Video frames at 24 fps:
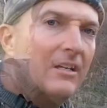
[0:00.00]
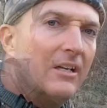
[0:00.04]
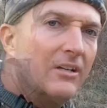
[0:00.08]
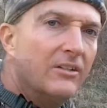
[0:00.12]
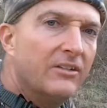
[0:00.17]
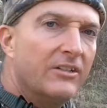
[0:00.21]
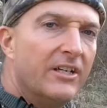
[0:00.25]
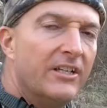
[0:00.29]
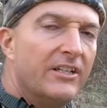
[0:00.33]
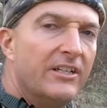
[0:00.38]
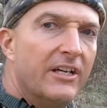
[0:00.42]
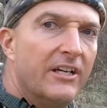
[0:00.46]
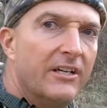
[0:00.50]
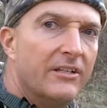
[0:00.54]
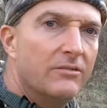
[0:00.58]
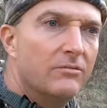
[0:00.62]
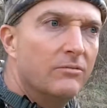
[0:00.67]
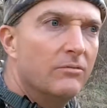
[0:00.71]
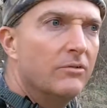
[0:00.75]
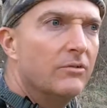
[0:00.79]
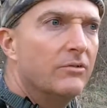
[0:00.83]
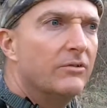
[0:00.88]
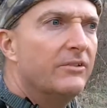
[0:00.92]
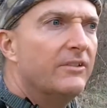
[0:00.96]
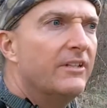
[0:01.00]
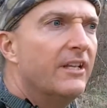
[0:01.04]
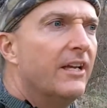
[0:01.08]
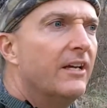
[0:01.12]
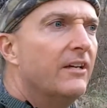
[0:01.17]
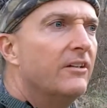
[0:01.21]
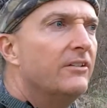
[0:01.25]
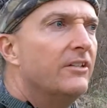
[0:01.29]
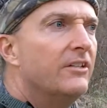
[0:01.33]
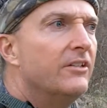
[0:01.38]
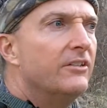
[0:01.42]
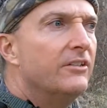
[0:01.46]
Okay guys, we're
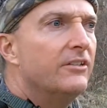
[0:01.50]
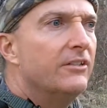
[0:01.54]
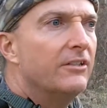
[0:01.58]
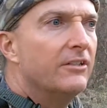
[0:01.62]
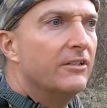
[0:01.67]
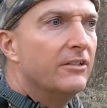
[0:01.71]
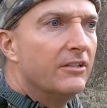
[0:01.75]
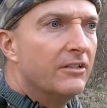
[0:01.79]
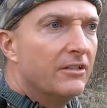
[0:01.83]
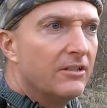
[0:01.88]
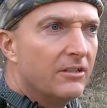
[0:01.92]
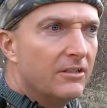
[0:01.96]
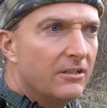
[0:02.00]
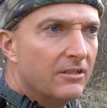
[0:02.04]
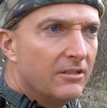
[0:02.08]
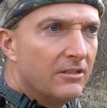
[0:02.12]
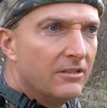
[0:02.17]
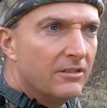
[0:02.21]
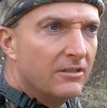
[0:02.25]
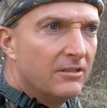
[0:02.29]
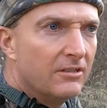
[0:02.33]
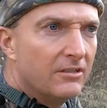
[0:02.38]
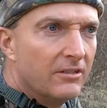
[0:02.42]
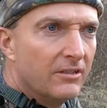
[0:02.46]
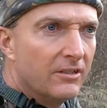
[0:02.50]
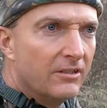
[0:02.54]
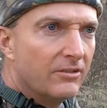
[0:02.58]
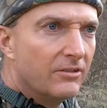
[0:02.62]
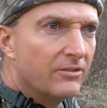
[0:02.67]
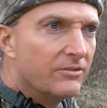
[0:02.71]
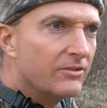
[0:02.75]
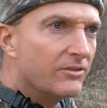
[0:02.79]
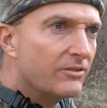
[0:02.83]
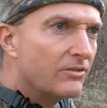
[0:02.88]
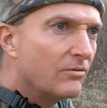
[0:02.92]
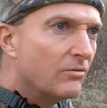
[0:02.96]
down in here. Here
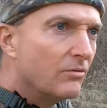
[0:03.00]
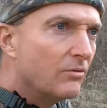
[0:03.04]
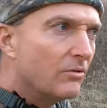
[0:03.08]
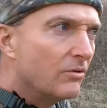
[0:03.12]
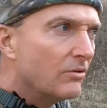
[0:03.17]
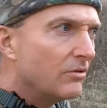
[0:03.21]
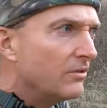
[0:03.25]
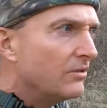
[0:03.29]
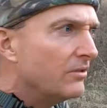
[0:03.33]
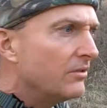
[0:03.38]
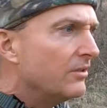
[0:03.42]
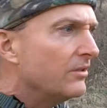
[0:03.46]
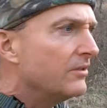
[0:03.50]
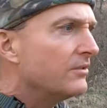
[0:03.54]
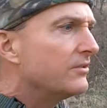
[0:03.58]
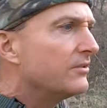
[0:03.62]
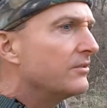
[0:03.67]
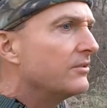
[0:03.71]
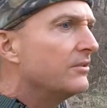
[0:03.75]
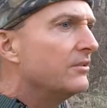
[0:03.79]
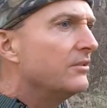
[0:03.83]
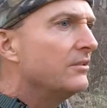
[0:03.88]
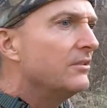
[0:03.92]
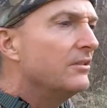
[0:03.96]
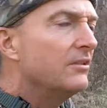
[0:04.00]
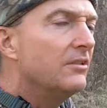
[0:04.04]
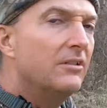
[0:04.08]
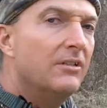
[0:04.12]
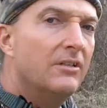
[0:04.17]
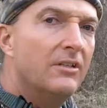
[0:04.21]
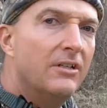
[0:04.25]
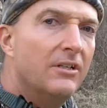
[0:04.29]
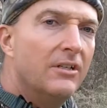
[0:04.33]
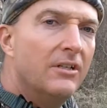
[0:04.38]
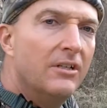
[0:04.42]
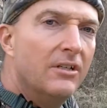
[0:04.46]
goes the squirrel. This is
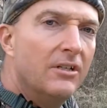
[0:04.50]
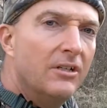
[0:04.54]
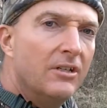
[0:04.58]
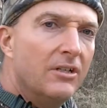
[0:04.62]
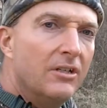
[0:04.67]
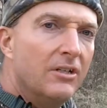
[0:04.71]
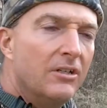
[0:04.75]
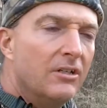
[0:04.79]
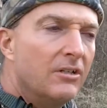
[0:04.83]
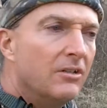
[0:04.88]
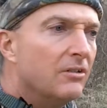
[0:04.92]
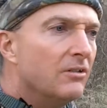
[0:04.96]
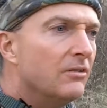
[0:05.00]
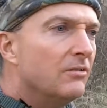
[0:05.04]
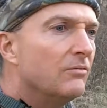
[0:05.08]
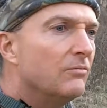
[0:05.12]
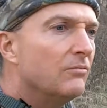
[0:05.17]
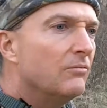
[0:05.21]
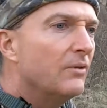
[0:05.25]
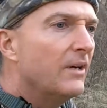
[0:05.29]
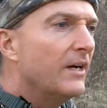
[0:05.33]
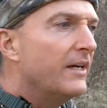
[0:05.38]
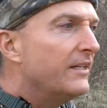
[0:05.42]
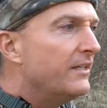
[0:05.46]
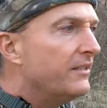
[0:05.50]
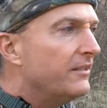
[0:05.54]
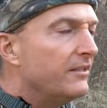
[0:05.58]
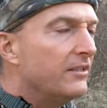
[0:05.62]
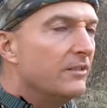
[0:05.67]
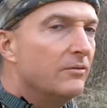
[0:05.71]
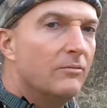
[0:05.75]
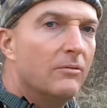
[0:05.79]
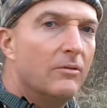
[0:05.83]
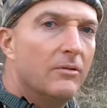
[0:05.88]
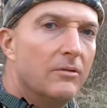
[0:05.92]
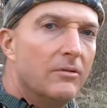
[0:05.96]
right in
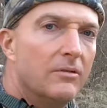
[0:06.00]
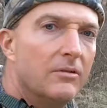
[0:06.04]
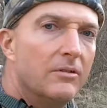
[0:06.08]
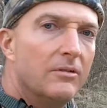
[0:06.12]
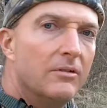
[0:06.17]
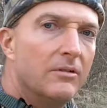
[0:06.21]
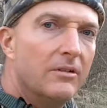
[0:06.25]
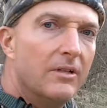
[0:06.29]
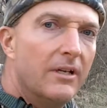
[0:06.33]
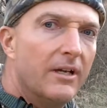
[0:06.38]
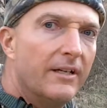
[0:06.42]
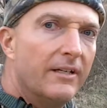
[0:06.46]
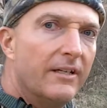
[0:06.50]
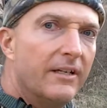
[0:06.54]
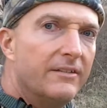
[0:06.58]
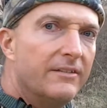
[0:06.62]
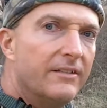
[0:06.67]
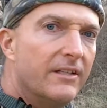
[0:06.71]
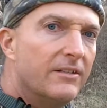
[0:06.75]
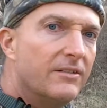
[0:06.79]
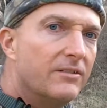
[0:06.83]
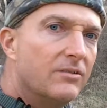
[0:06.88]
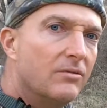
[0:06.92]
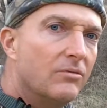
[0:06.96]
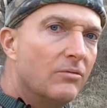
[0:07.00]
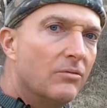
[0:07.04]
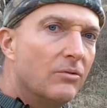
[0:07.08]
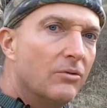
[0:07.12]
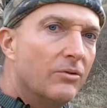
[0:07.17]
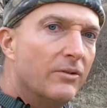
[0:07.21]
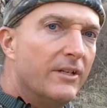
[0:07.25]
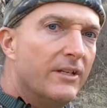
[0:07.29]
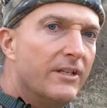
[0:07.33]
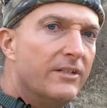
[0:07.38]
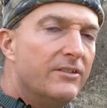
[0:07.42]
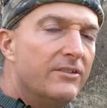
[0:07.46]
here where I got that
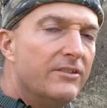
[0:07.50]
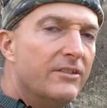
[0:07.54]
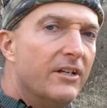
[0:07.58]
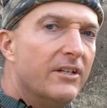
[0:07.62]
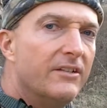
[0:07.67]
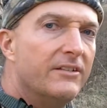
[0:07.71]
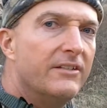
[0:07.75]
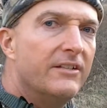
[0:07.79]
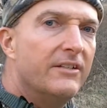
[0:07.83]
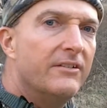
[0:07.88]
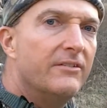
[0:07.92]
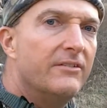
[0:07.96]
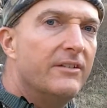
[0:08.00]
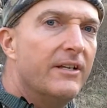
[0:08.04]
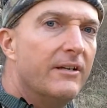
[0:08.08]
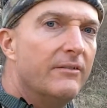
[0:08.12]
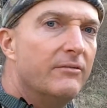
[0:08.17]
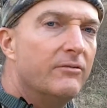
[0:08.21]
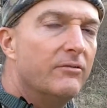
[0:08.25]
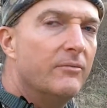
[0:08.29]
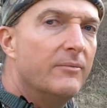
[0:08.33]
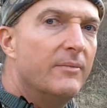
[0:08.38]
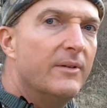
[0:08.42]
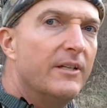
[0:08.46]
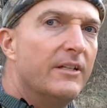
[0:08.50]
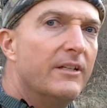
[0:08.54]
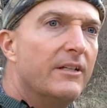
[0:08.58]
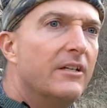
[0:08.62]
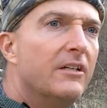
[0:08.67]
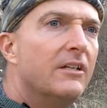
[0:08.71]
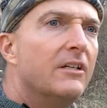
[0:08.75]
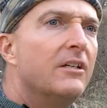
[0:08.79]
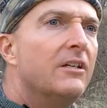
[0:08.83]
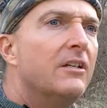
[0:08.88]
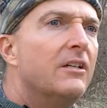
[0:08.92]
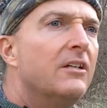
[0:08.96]
squirrel headshot the other day with
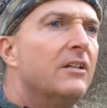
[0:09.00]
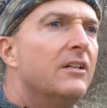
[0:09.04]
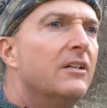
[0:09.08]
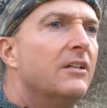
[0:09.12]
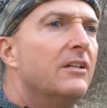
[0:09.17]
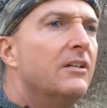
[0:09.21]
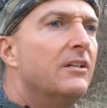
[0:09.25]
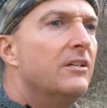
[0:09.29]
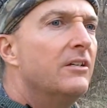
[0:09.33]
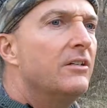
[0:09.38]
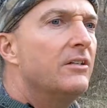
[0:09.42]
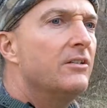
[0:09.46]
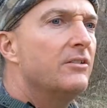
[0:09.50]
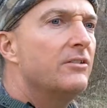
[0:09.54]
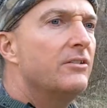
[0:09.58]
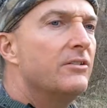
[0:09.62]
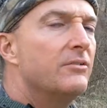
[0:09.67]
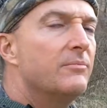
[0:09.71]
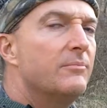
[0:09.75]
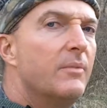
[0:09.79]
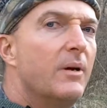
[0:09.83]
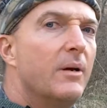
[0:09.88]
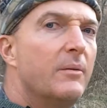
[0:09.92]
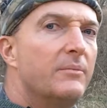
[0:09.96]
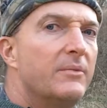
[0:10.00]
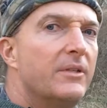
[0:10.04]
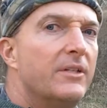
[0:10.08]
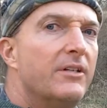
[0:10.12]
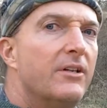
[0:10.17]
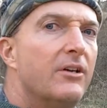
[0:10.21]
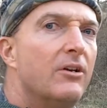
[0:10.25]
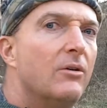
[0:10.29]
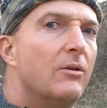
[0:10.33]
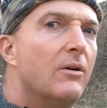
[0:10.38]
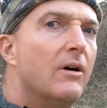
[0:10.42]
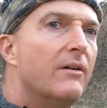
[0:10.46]
Rebecca. Just bumped the
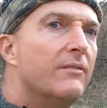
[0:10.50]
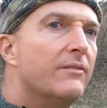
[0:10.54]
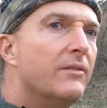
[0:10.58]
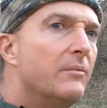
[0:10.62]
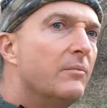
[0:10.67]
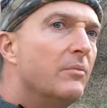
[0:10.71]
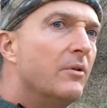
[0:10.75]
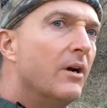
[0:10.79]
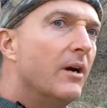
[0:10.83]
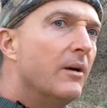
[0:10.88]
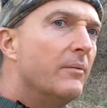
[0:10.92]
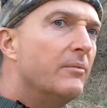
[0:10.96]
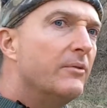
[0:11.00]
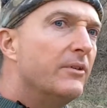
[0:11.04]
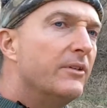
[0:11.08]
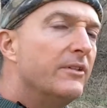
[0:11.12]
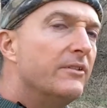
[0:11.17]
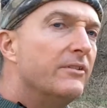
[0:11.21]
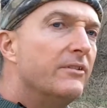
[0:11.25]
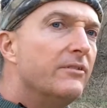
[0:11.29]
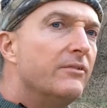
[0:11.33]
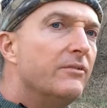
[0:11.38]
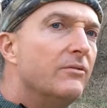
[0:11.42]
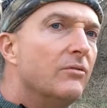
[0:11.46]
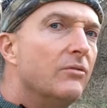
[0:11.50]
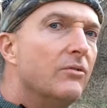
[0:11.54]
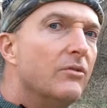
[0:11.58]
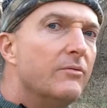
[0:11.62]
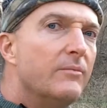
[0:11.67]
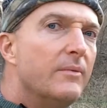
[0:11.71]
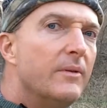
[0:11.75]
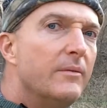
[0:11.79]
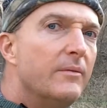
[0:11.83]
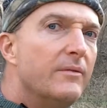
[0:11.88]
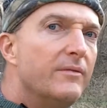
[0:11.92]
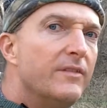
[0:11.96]
doe off the property to the north,
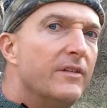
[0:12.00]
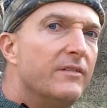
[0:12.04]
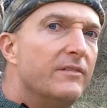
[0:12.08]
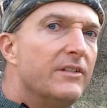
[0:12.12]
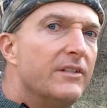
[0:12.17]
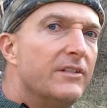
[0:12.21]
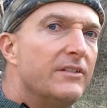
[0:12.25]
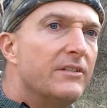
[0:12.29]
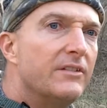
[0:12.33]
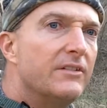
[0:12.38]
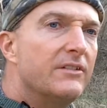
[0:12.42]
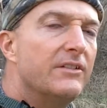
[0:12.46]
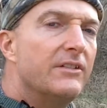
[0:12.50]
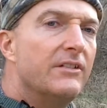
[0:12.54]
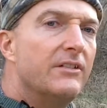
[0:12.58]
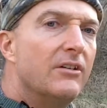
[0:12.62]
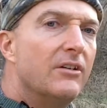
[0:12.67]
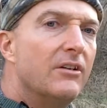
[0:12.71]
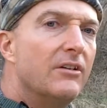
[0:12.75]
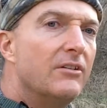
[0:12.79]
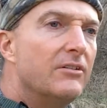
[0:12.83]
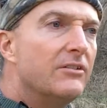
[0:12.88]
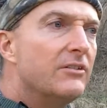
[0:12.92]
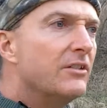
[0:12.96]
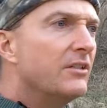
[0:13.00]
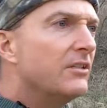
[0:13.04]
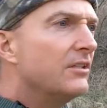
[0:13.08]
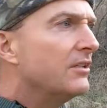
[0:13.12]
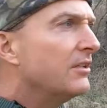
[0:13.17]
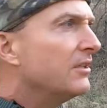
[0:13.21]
maybe 50-60 yards.